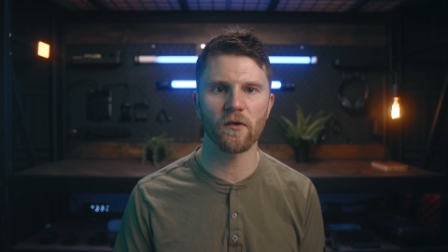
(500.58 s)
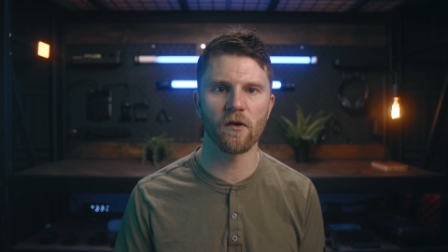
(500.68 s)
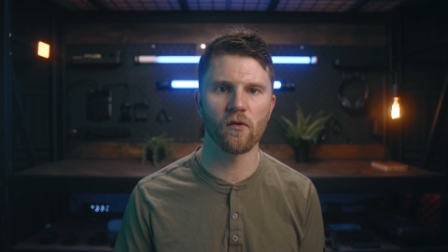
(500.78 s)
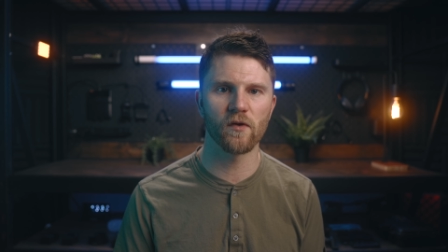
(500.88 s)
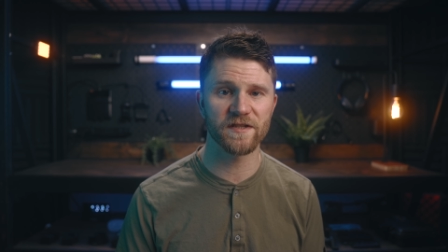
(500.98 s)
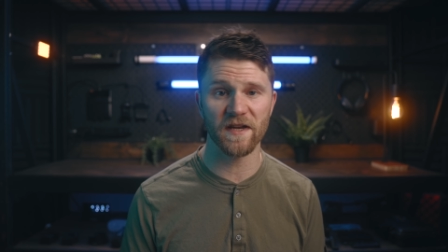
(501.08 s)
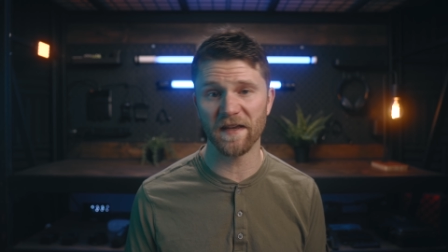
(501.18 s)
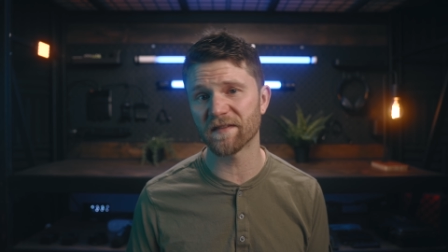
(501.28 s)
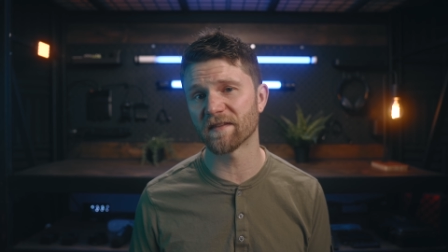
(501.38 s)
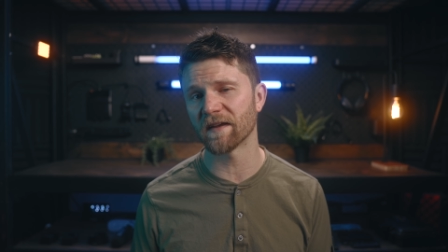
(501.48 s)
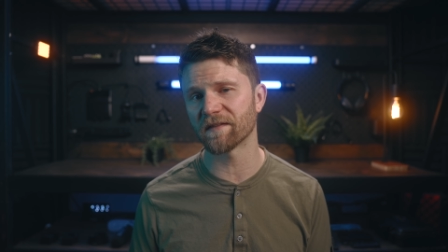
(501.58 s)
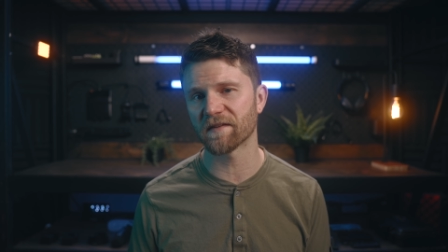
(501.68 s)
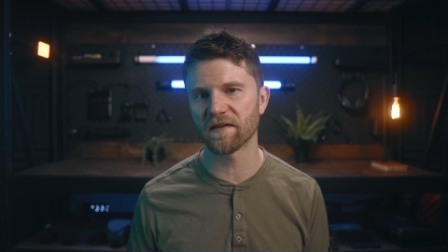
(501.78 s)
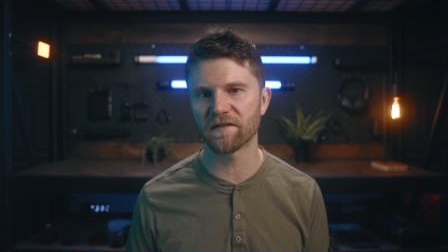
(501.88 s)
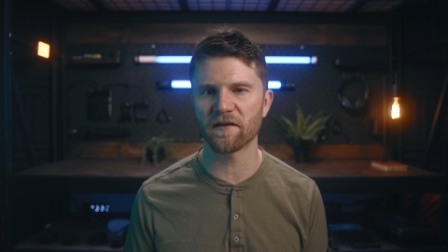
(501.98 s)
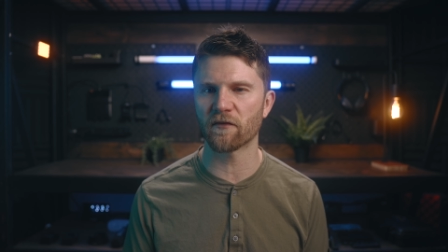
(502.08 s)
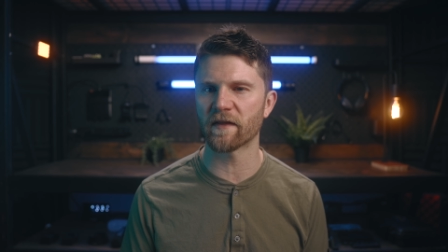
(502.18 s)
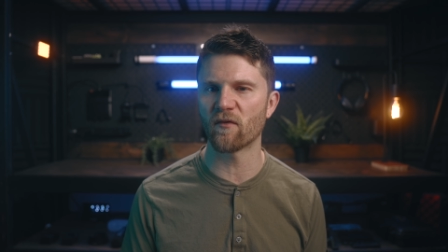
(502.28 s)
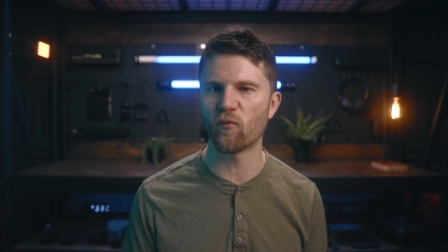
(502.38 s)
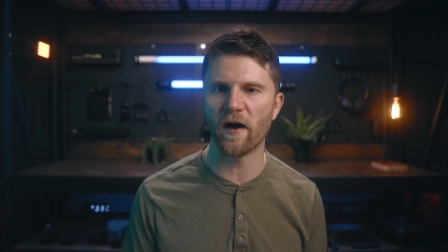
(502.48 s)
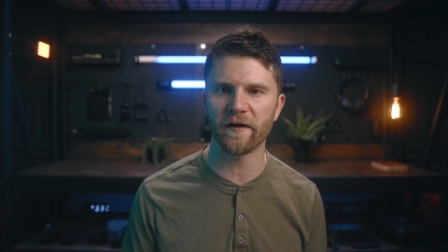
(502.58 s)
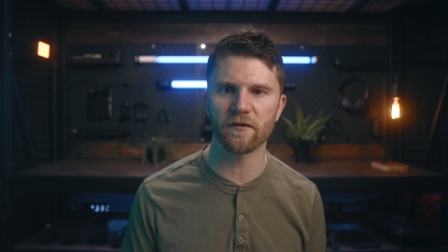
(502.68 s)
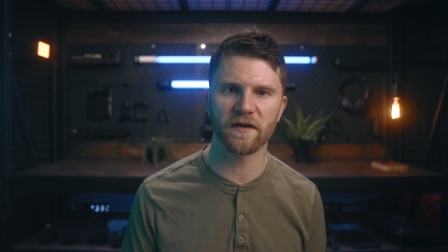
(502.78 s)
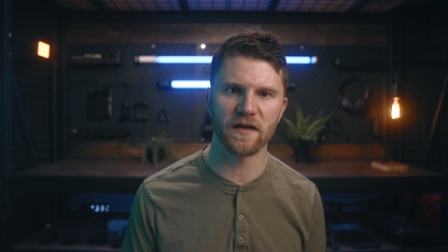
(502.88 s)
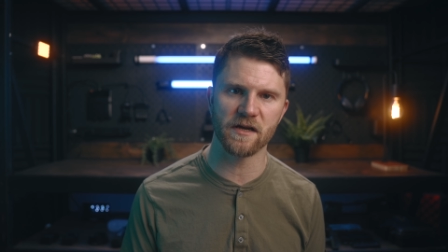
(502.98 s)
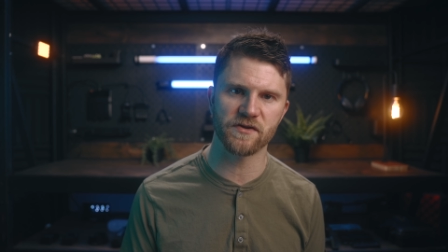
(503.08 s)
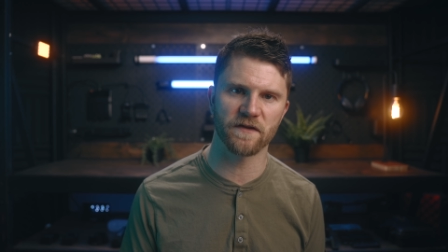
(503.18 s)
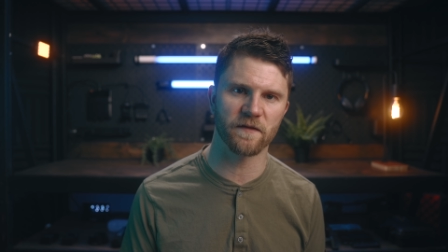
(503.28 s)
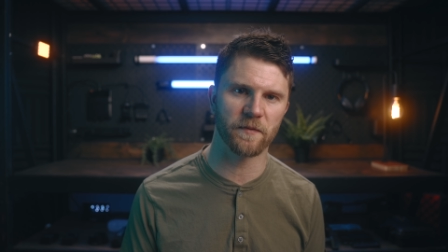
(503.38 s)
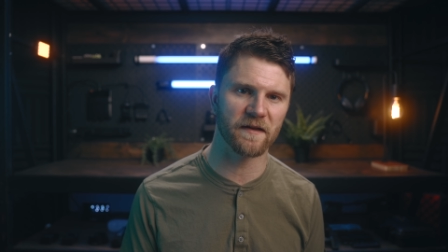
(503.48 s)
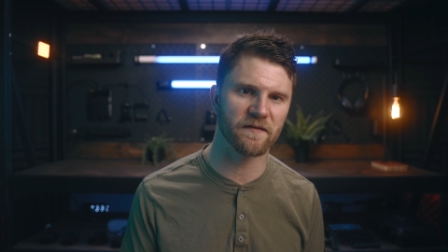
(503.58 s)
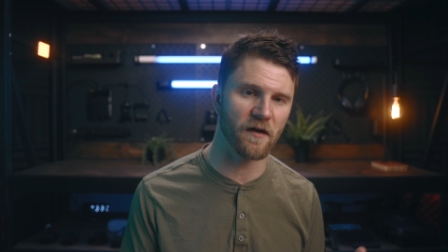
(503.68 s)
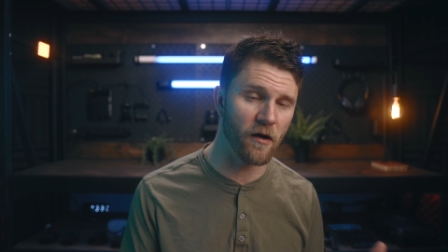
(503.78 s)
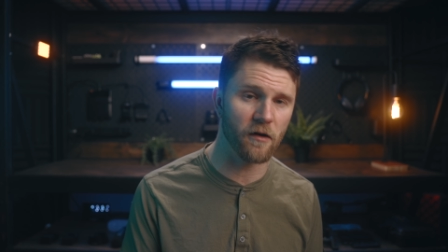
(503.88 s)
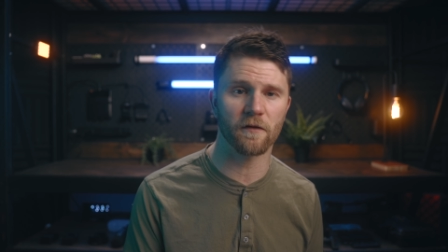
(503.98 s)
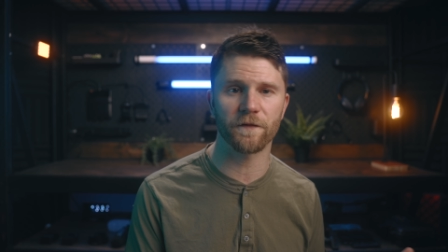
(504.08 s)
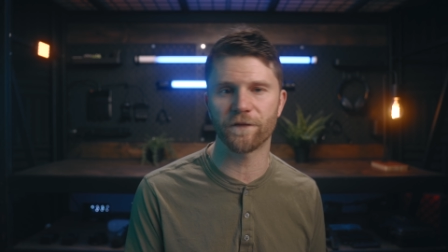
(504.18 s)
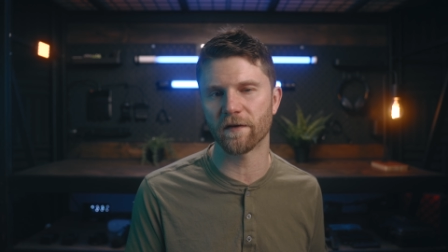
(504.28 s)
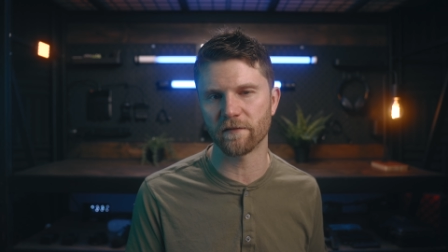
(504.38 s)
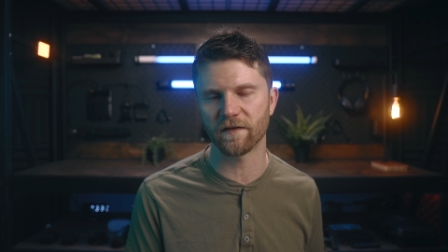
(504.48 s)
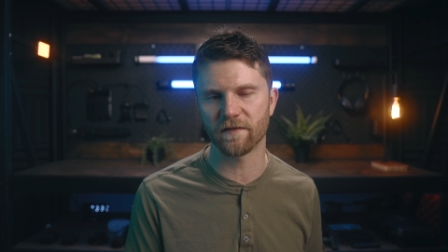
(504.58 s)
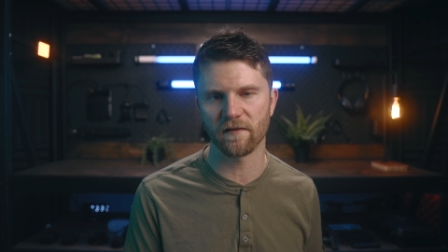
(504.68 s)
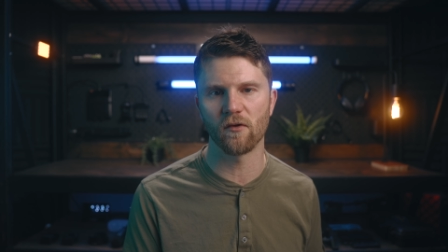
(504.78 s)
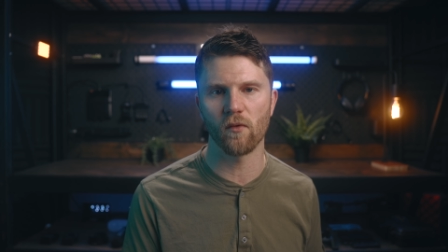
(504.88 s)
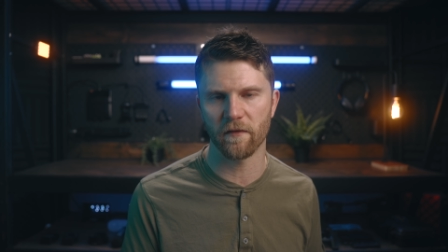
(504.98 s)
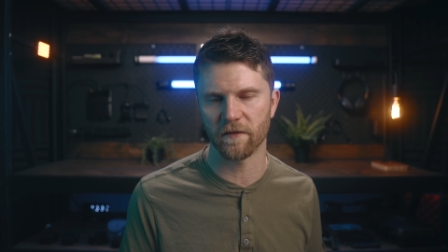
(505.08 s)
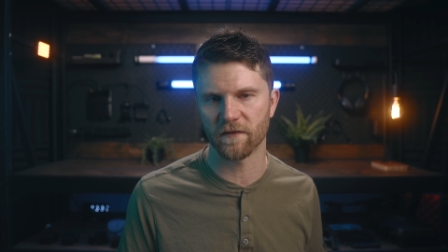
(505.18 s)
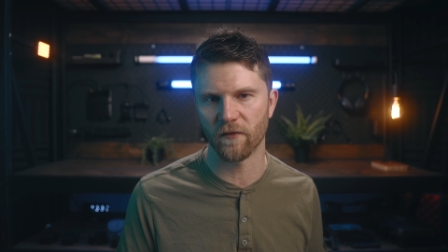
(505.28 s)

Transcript: Pro, which is nice considering the wired connection speeds are fairly slow on this